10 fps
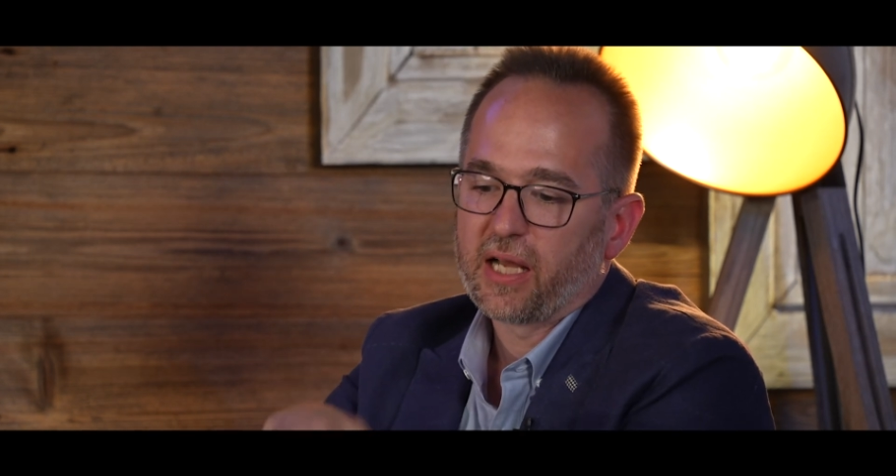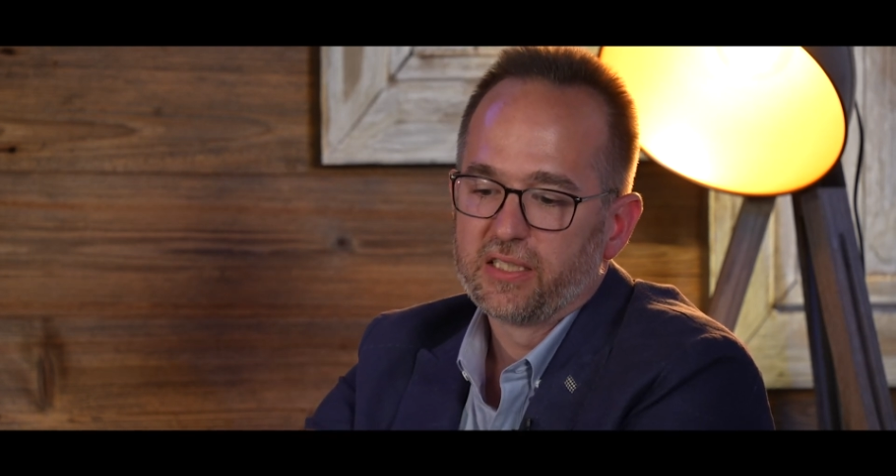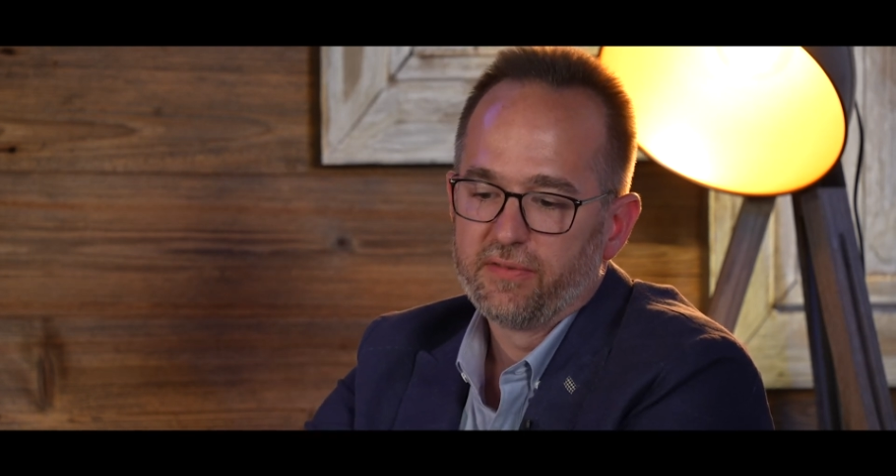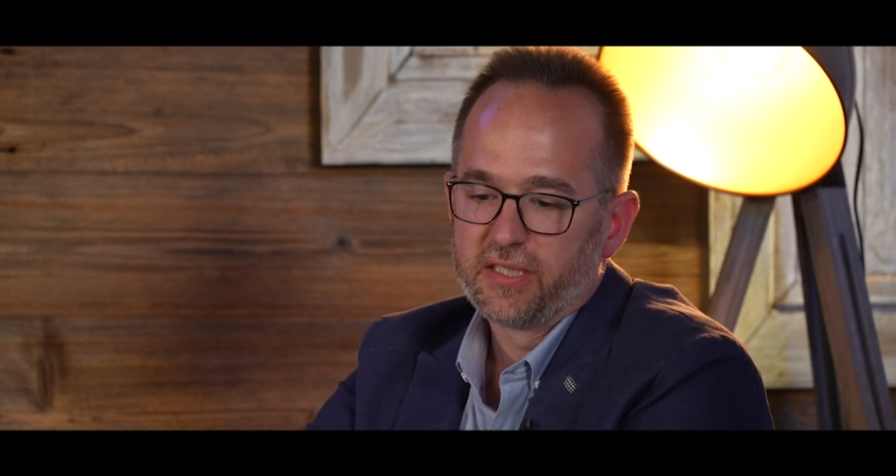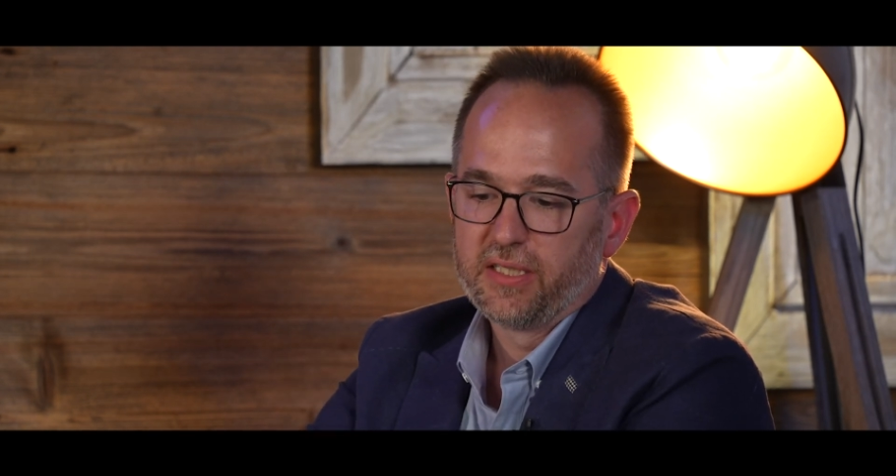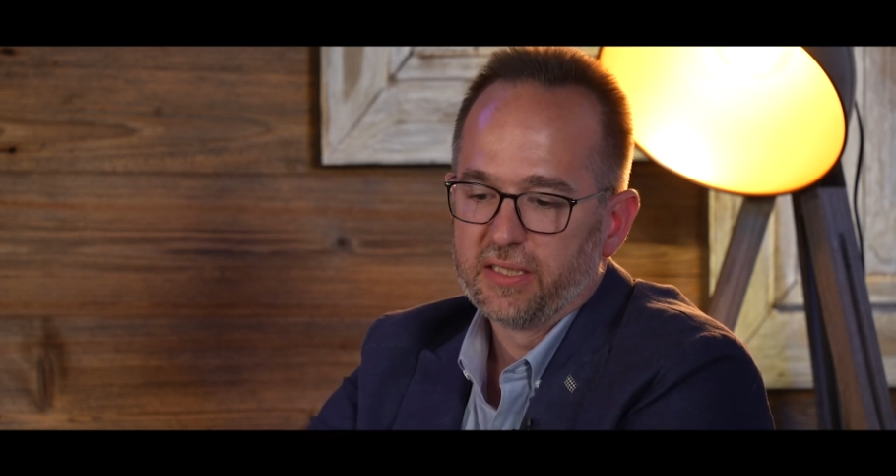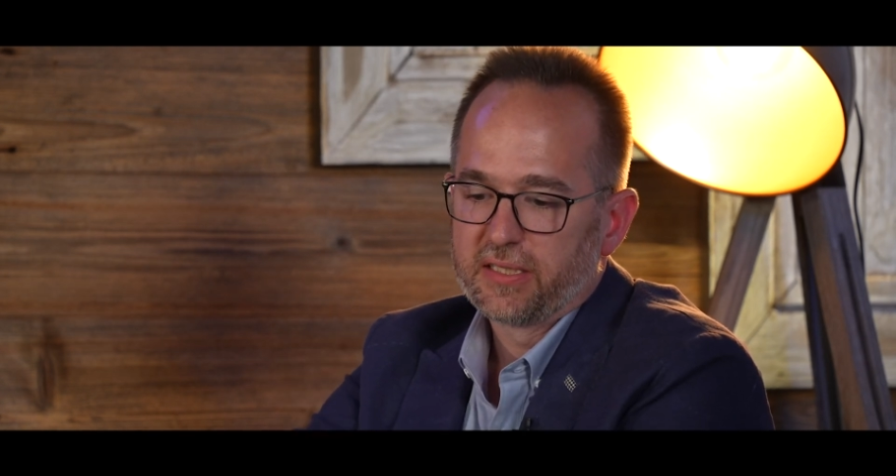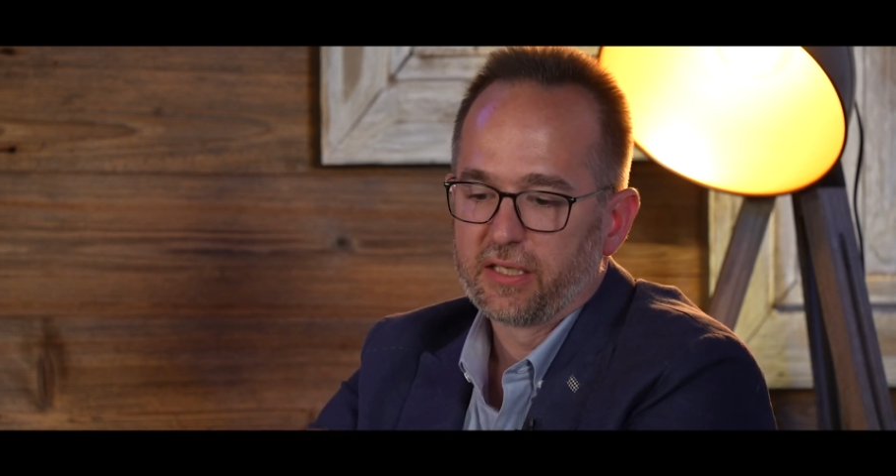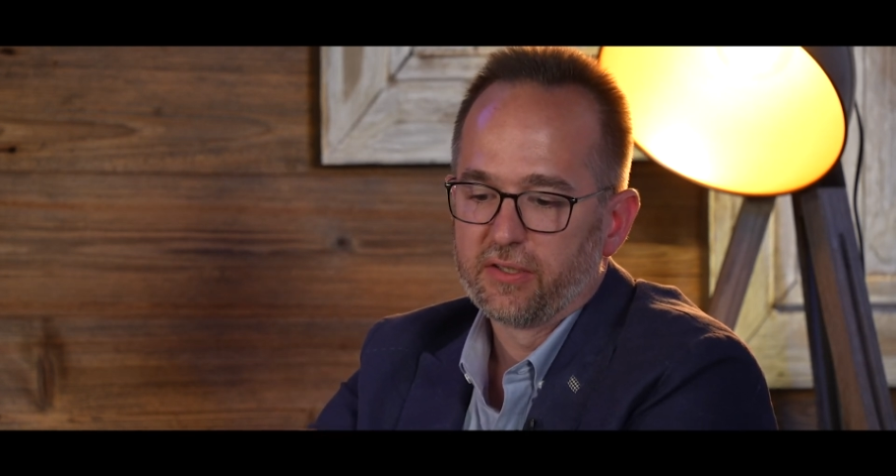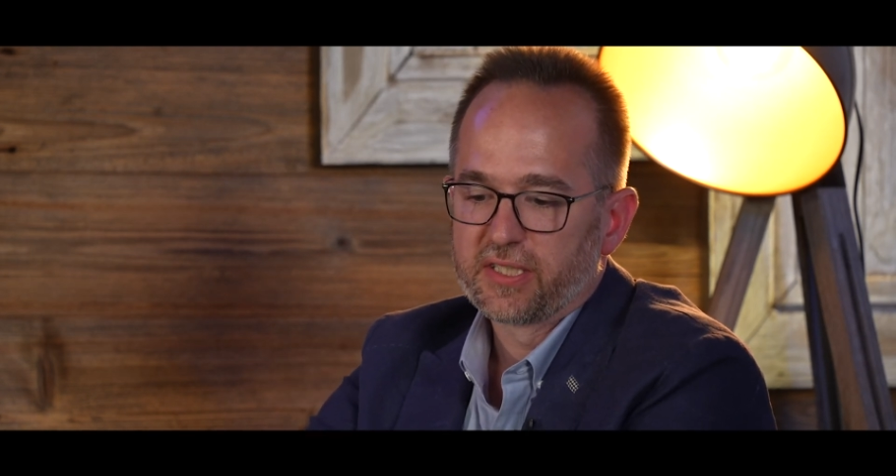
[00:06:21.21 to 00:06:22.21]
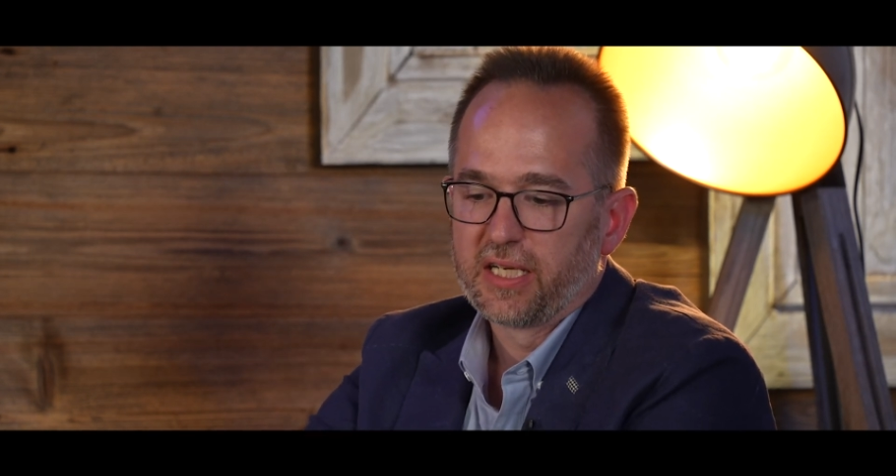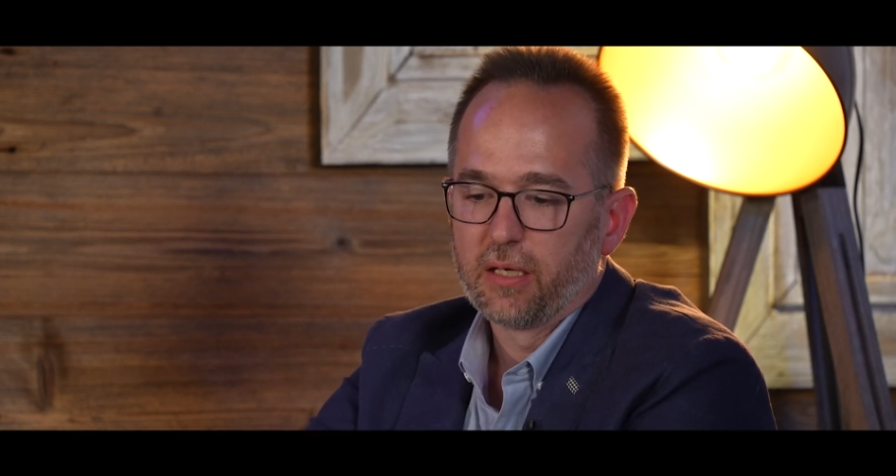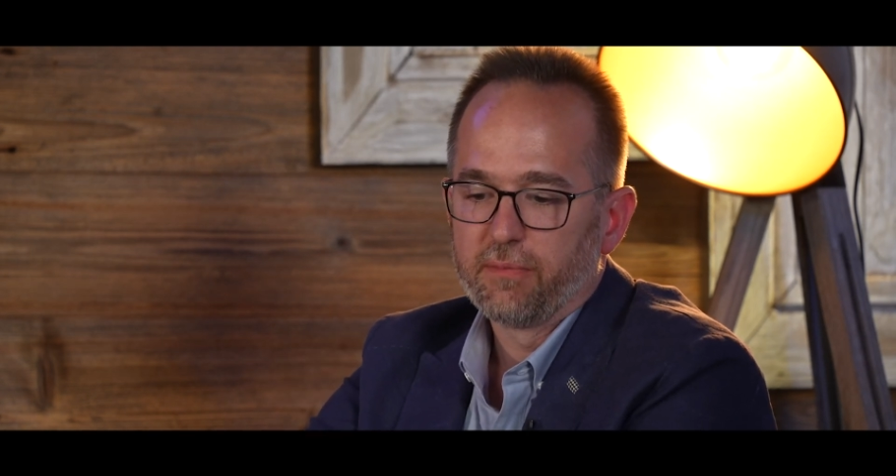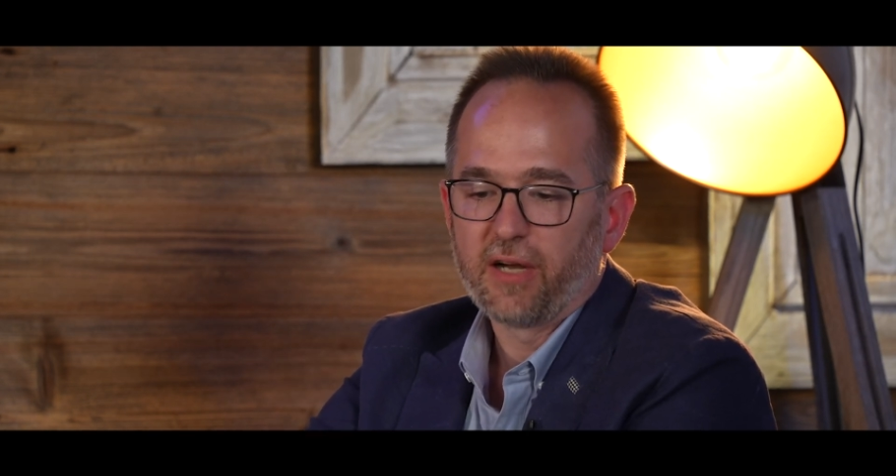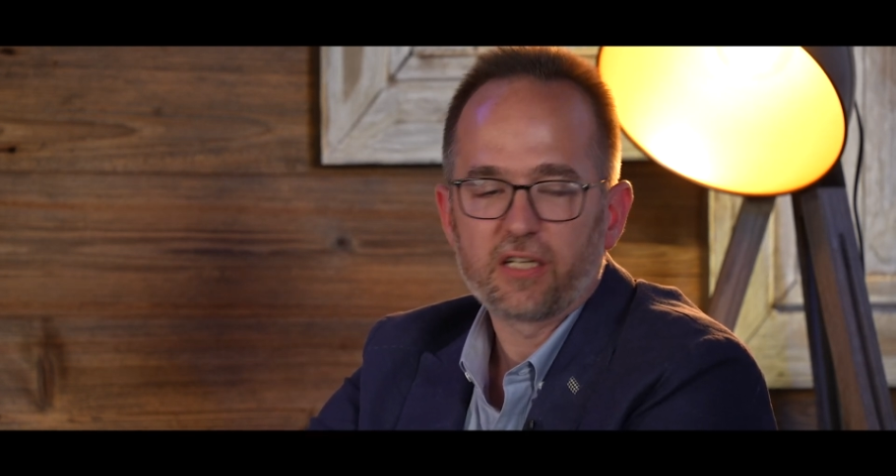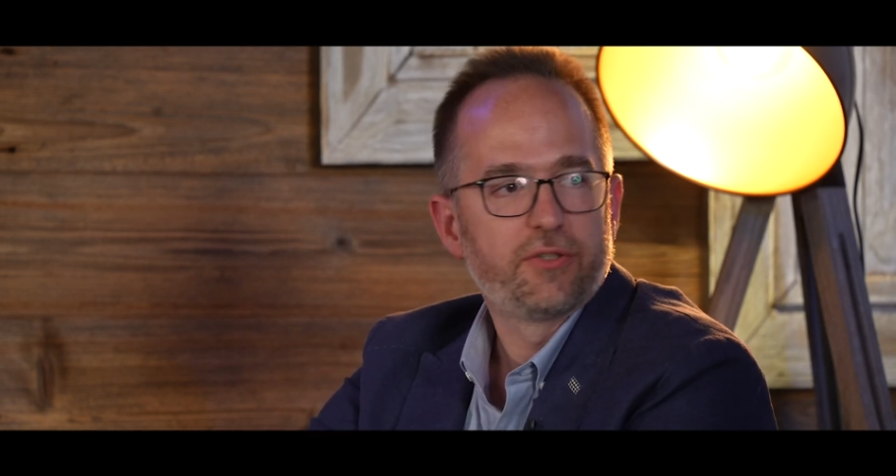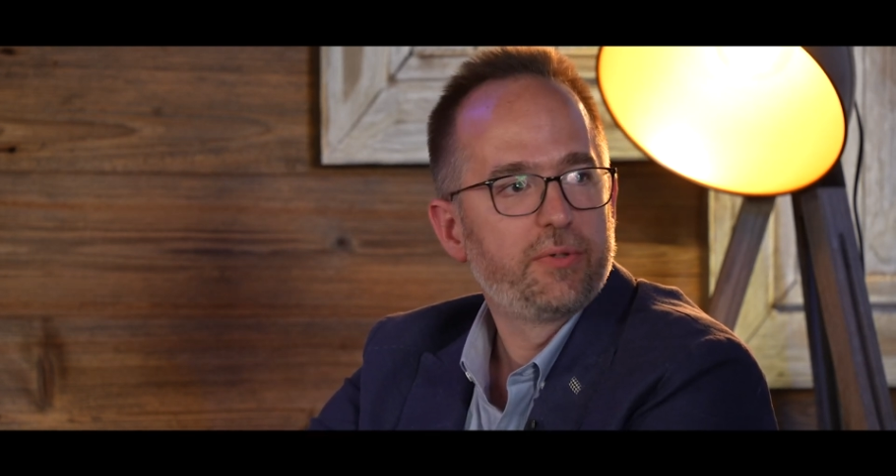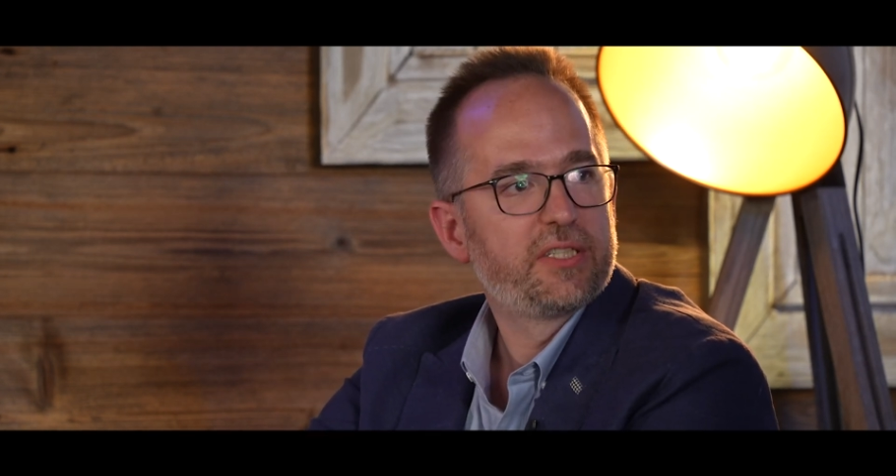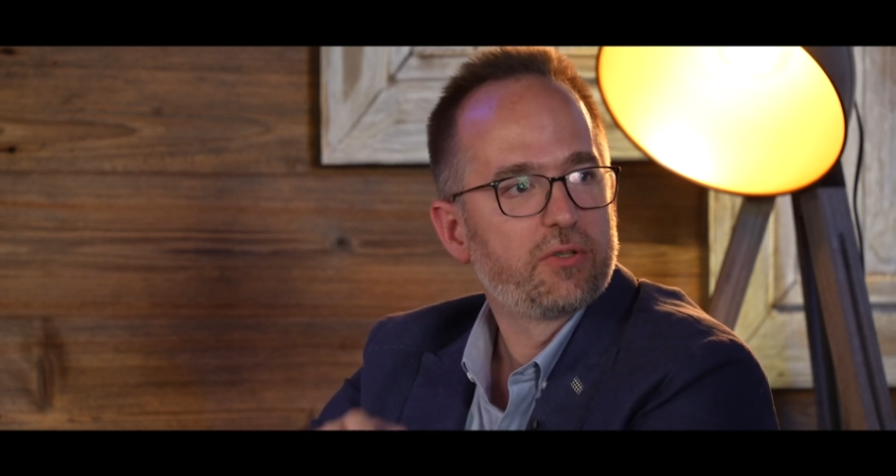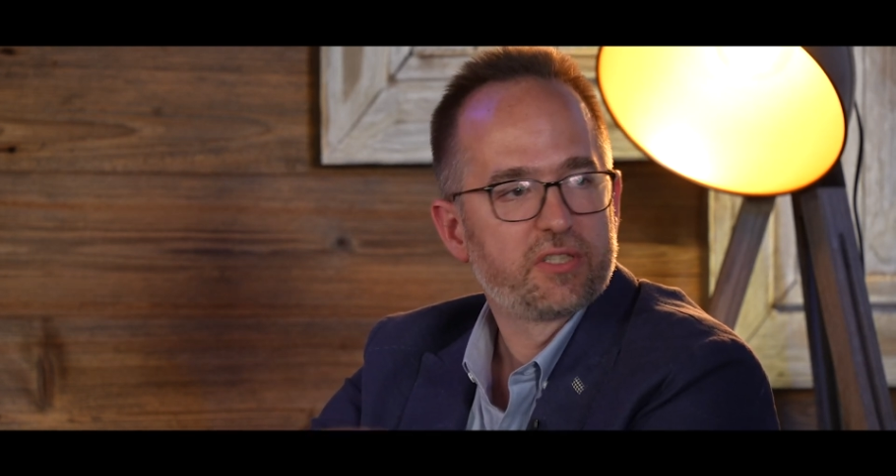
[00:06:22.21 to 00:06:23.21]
activity is at the Scale Up Factory, so